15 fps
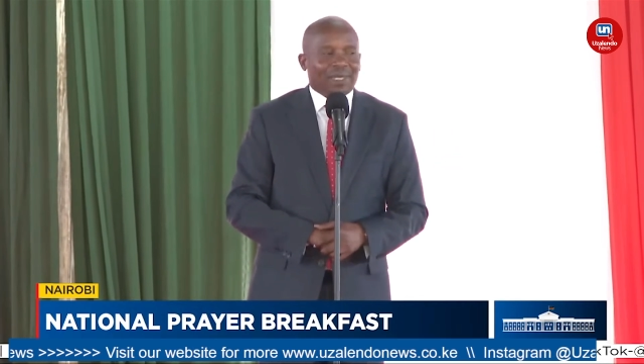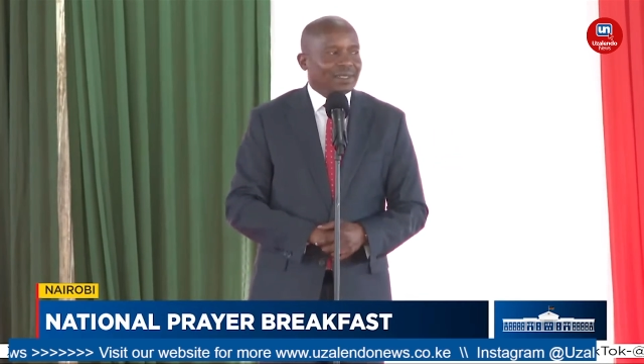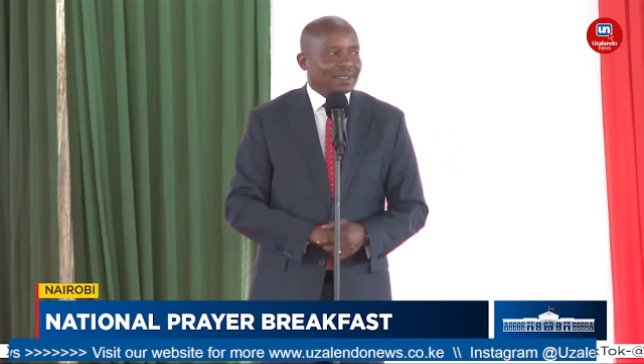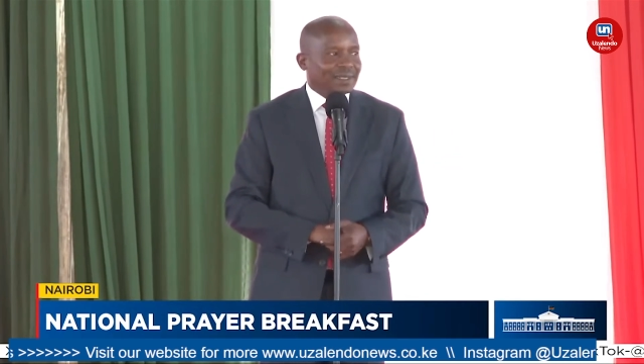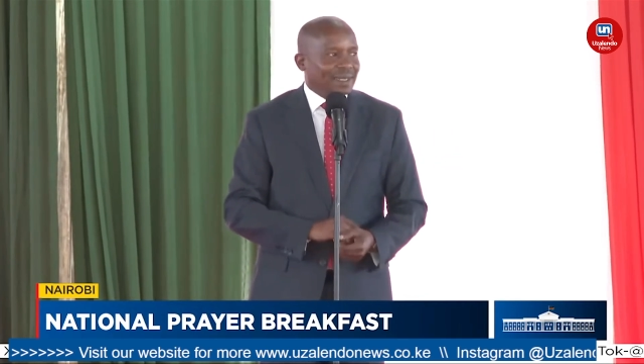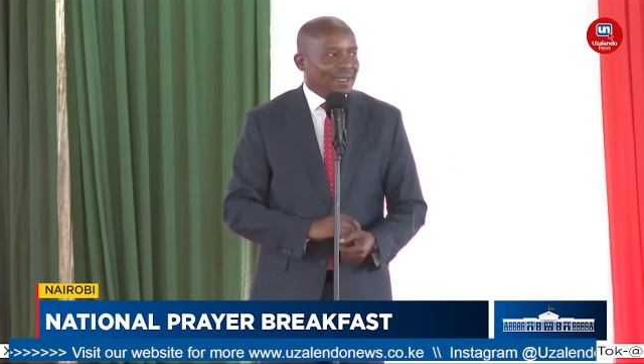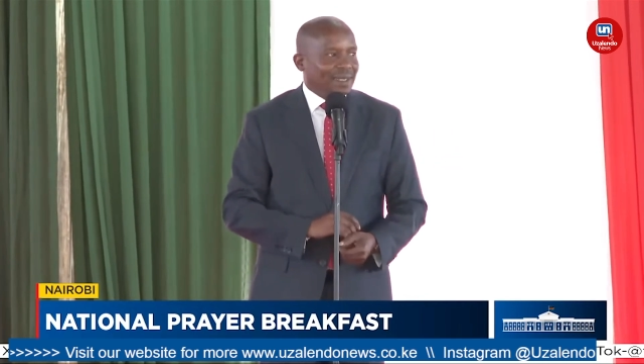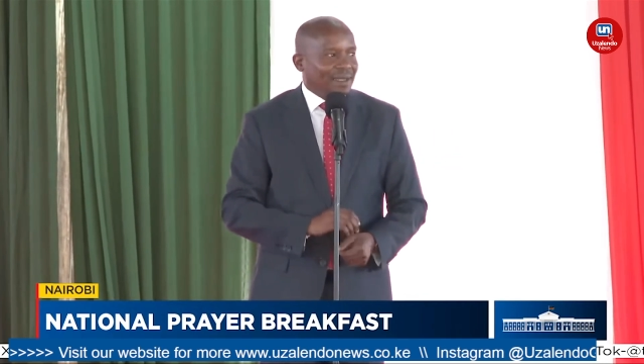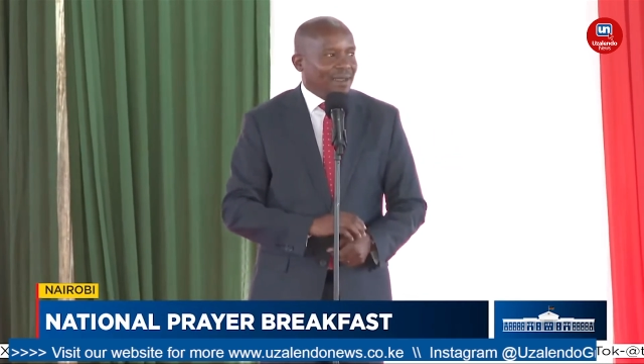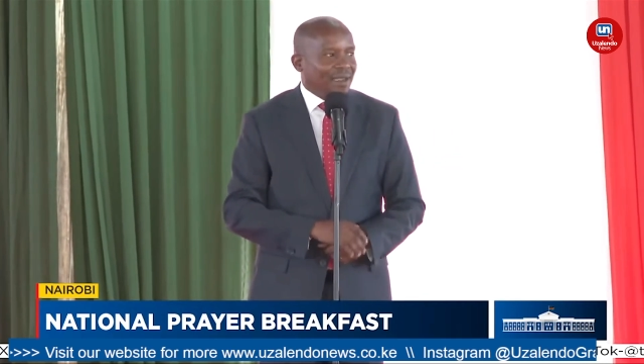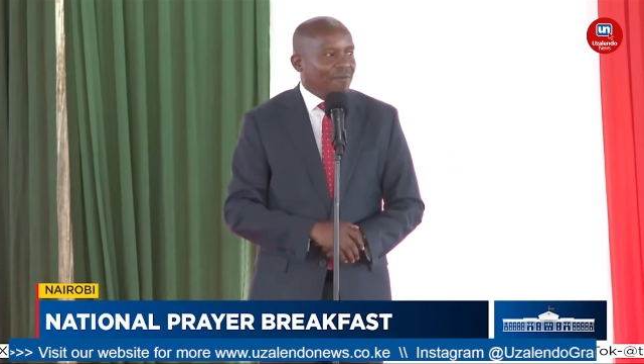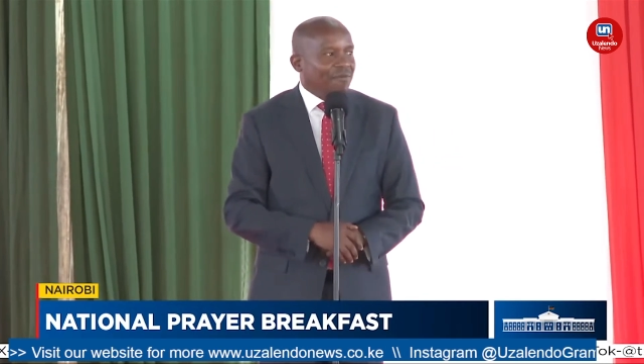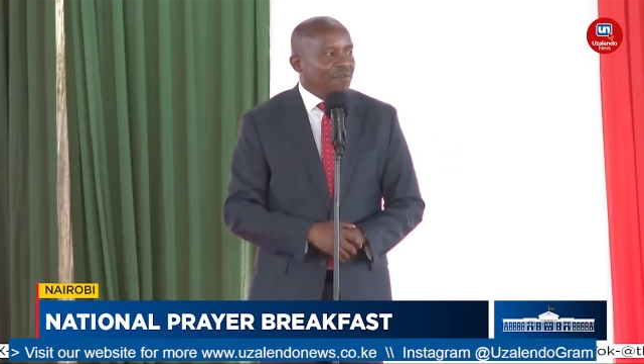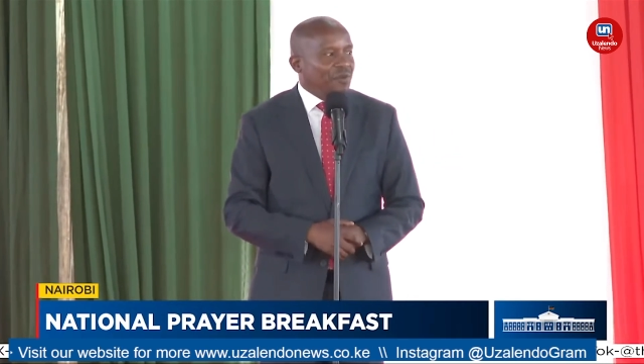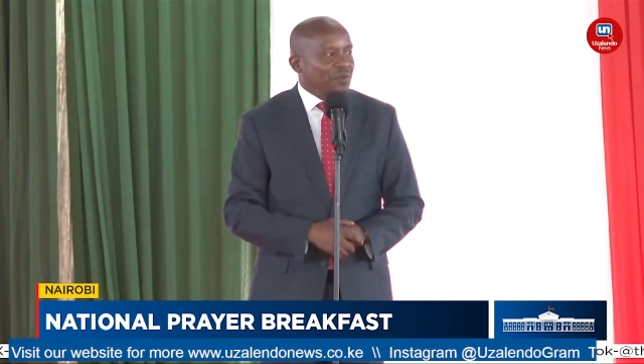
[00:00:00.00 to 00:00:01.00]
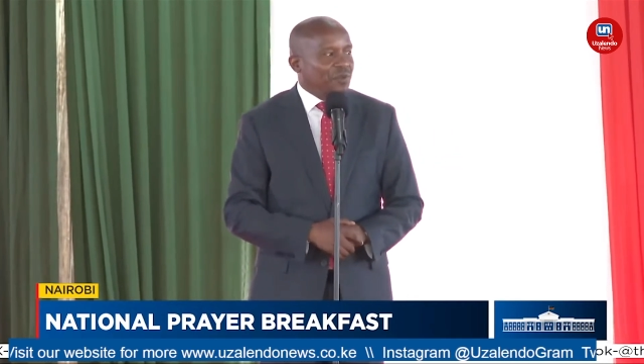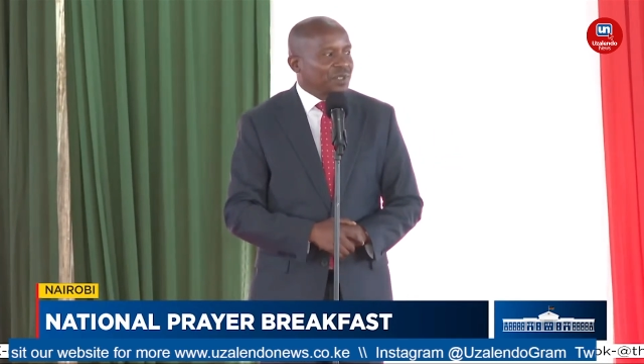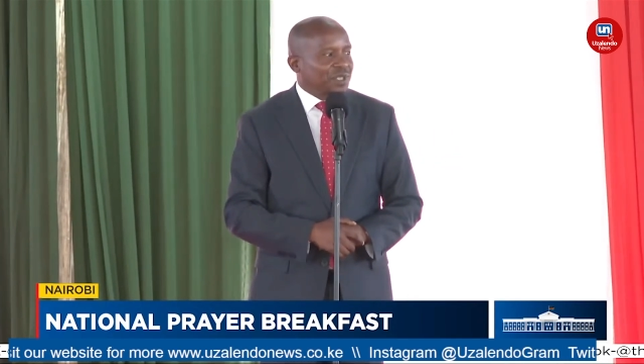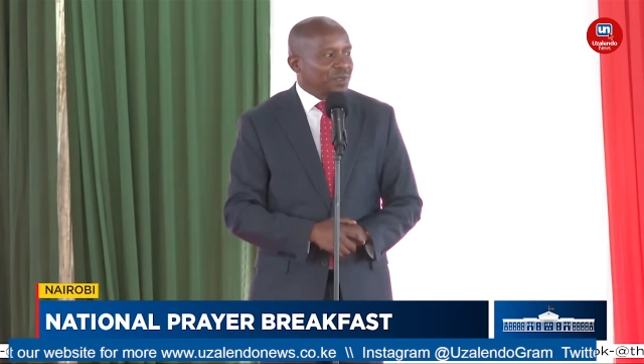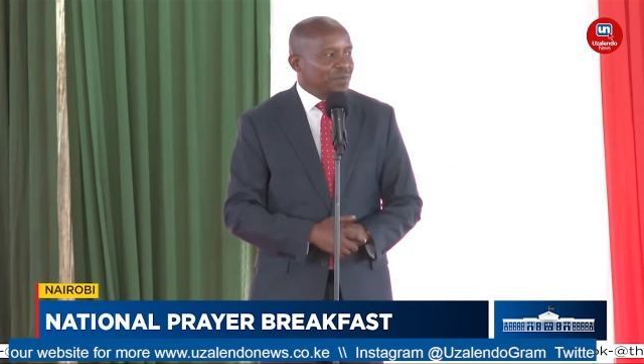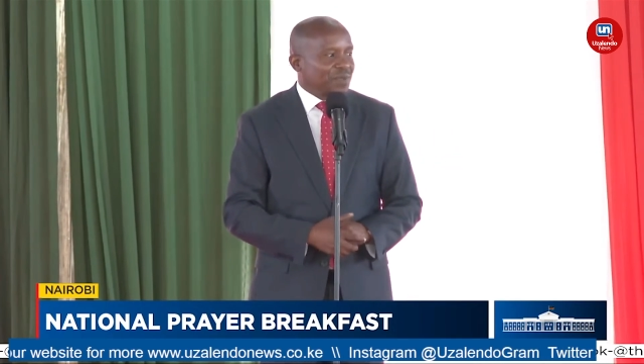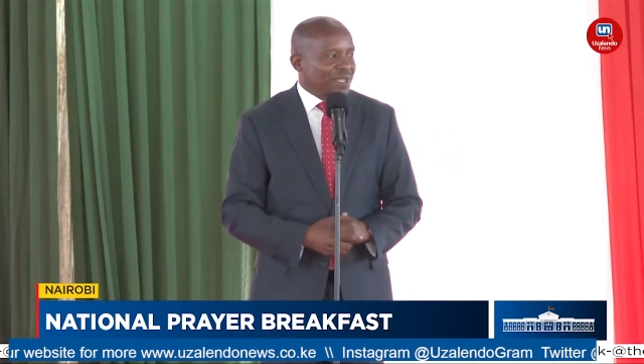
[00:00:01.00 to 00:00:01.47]
but a
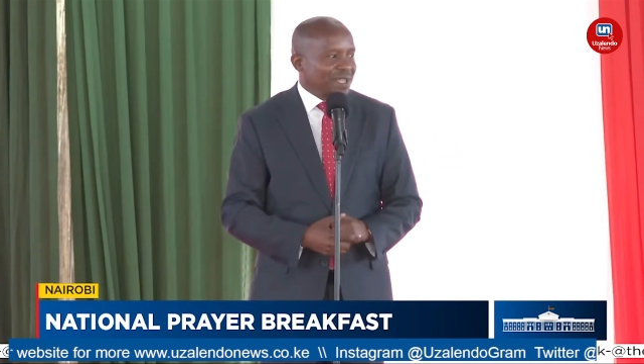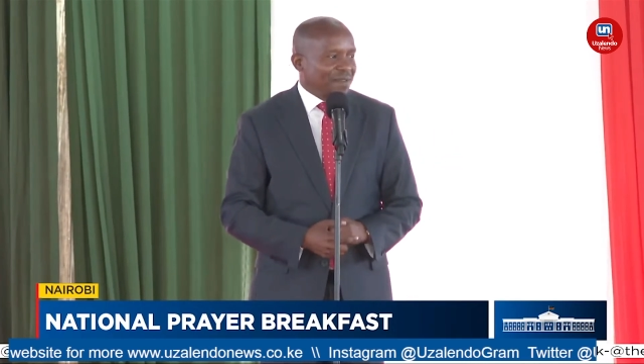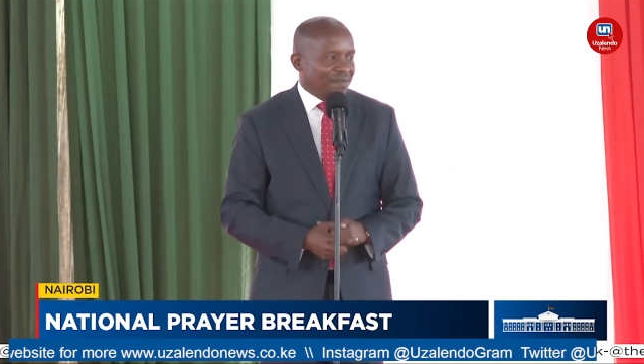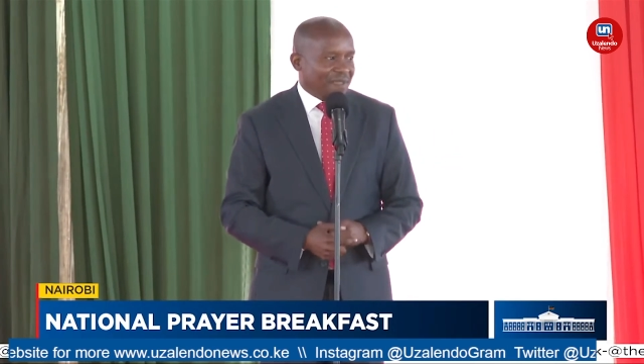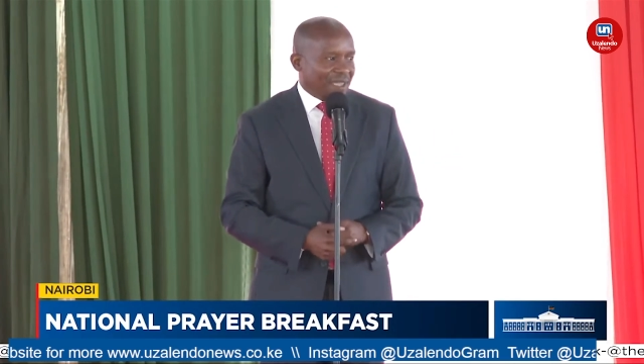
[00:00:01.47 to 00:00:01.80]
few tips here